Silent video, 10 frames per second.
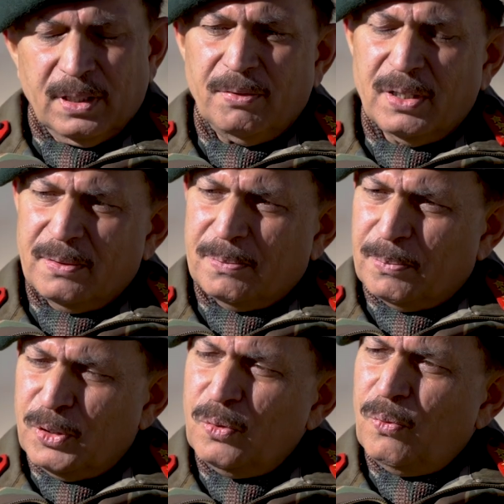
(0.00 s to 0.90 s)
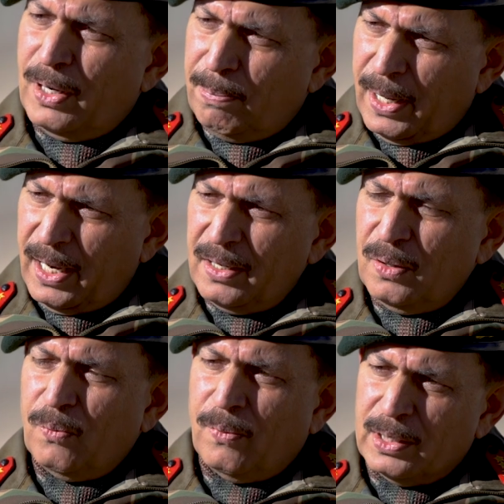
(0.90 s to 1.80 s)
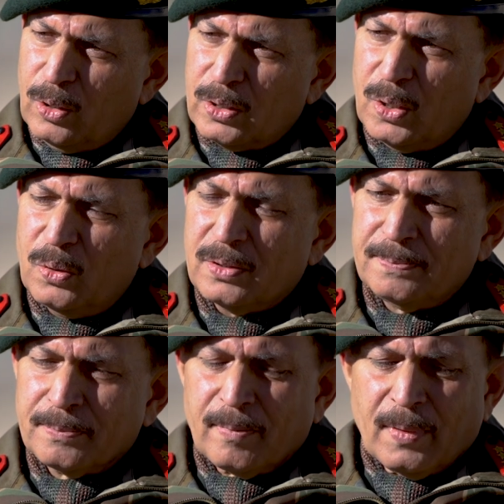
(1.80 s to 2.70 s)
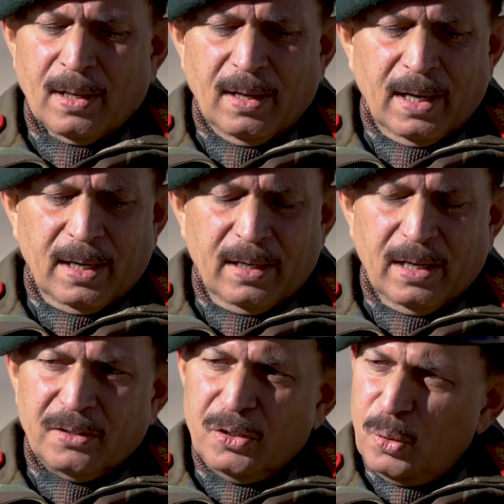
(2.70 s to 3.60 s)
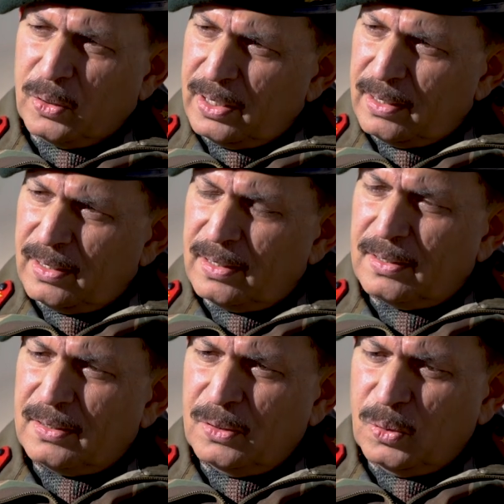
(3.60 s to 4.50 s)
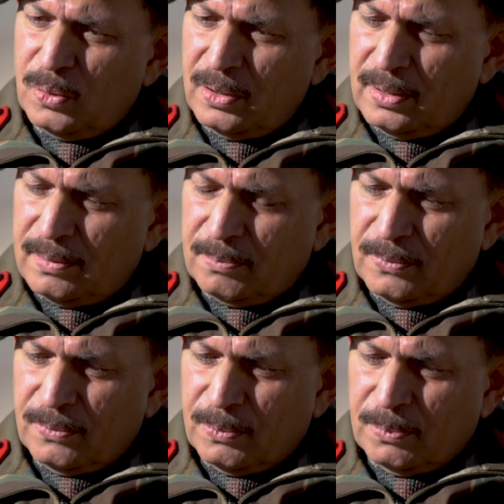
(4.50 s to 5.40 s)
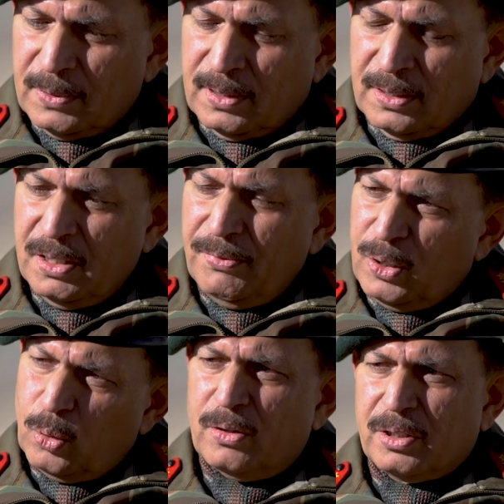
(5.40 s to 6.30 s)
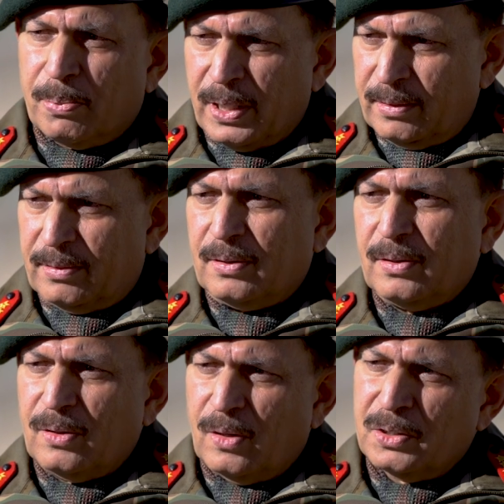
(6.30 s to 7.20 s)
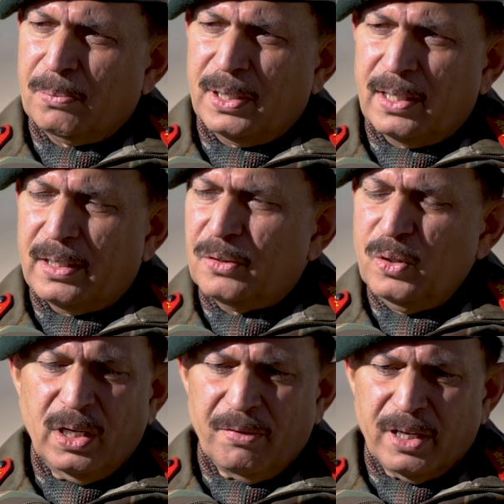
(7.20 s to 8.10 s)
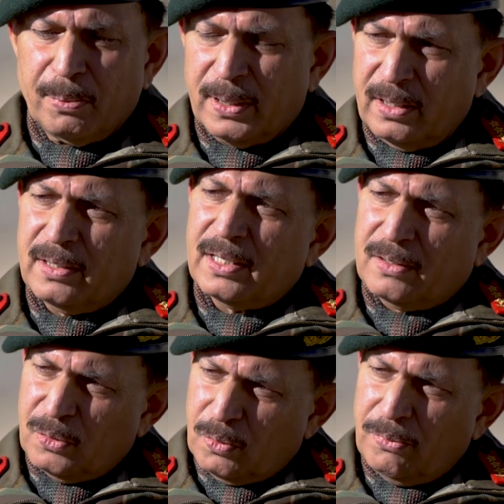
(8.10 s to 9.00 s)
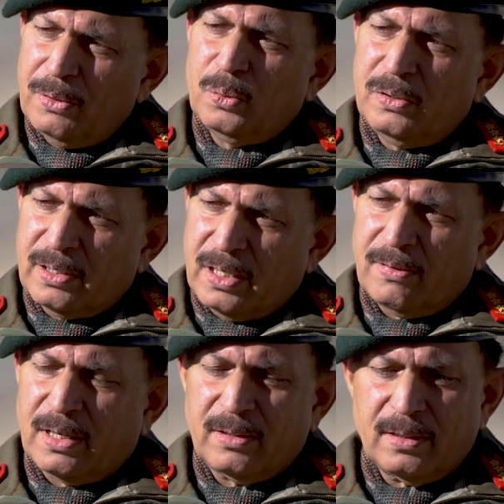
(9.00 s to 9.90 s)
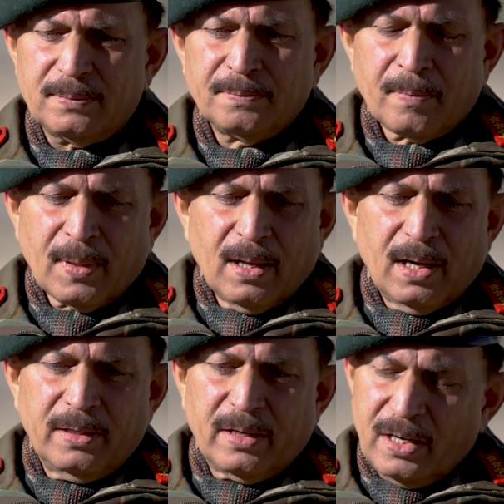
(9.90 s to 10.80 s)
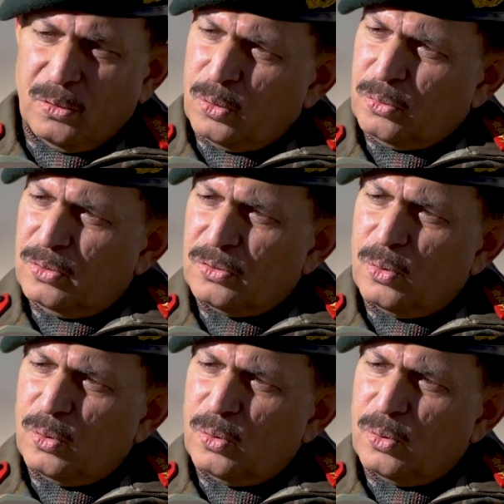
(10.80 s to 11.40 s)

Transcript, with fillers: They were, you know, well planned, well thought out, mm. and executed, you know, achieving total surprise exactly. on the PLA. You, he never expected that you know we will do this kind of action, and the credit goes to the